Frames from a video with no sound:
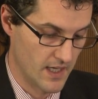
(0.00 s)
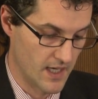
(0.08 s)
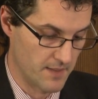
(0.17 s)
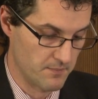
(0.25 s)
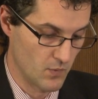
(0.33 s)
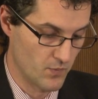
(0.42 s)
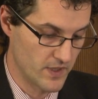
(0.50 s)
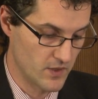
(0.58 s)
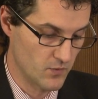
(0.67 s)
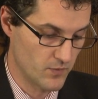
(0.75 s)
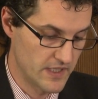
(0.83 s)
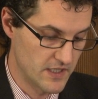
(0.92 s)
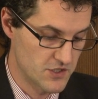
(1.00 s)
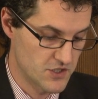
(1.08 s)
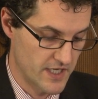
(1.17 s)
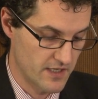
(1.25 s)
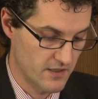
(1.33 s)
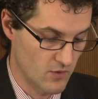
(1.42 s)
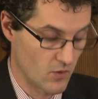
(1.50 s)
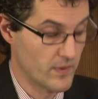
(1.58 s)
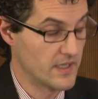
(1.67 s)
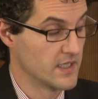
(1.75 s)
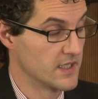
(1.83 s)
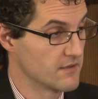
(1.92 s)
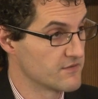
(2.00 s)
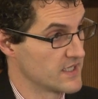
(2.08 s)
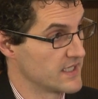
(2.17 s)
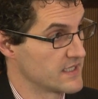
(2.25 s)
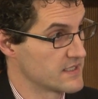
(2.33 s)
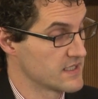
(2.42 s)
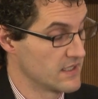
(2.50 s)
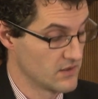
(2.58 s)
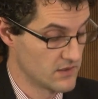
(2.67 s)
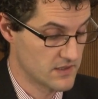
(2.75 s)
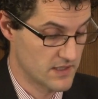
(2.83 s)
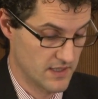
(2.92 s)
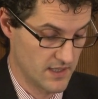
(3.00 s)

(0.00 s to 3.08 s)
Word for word: Um, we, we share or we give scientists skills.